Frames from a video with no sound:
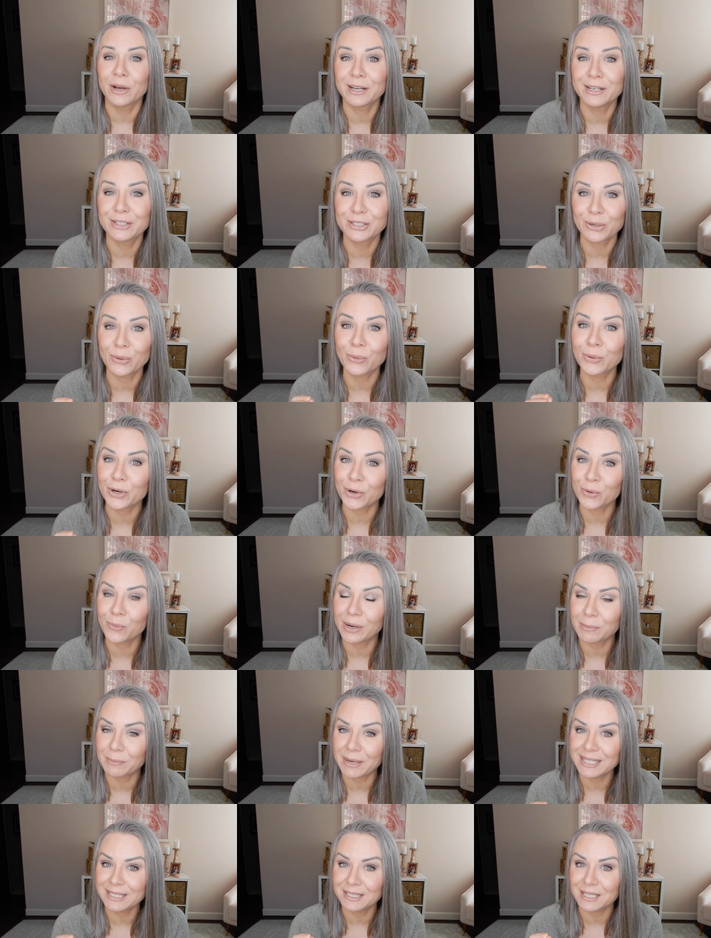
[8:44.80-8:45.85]
wanting to order
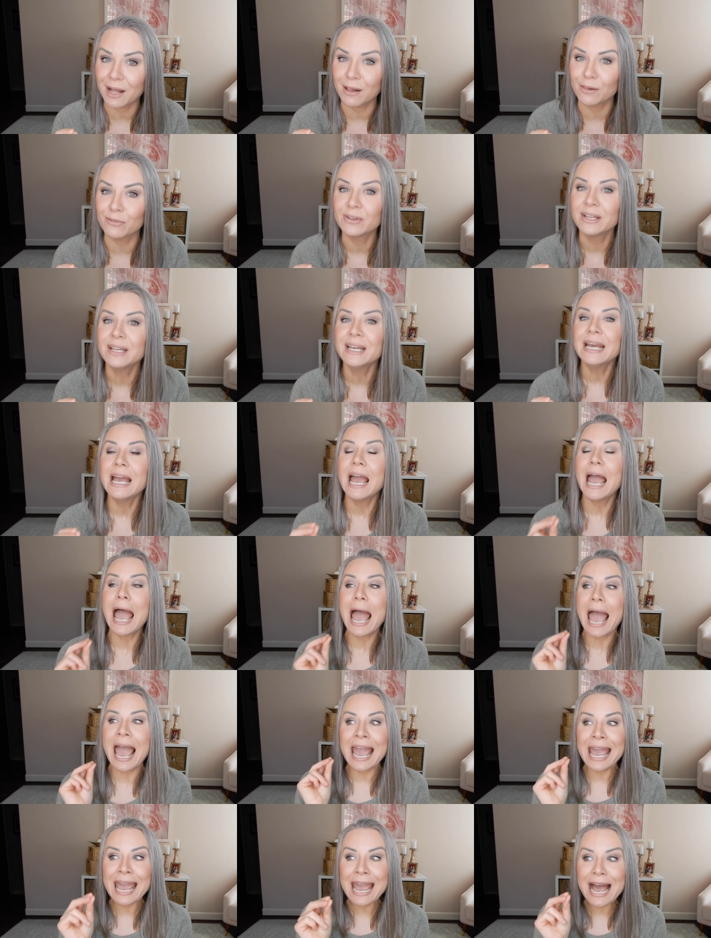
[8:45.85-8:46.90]
one myself.
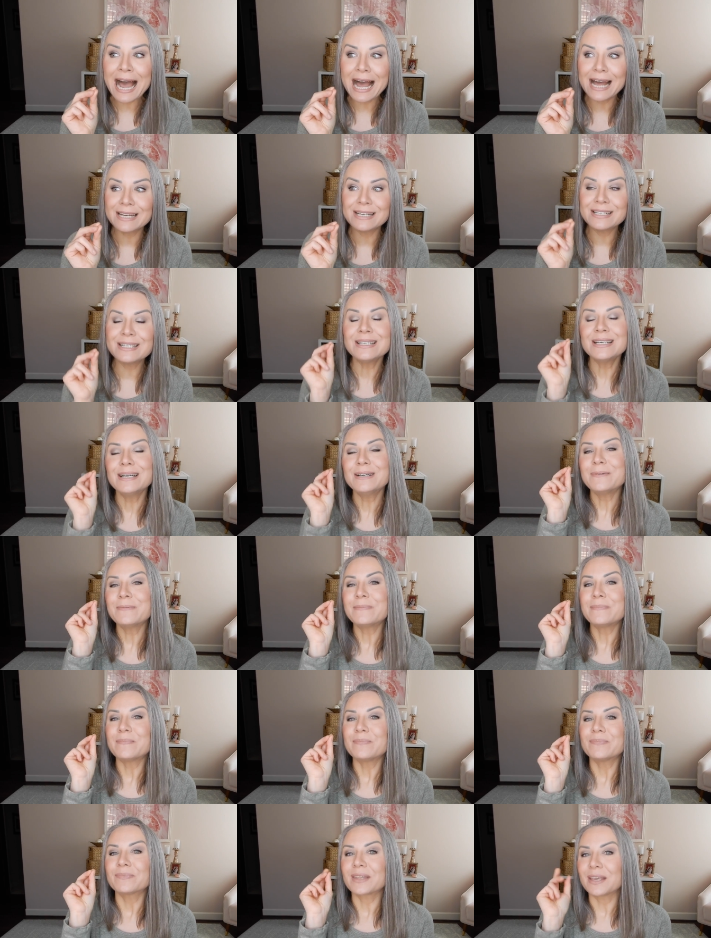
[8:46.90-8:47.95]
And
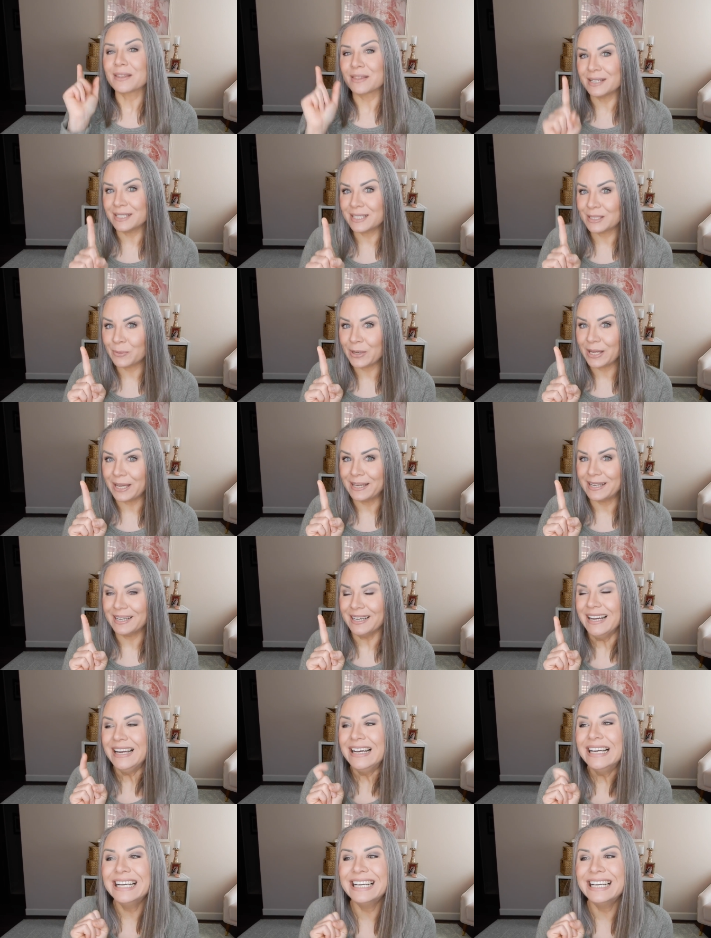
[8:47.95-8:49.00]
this week,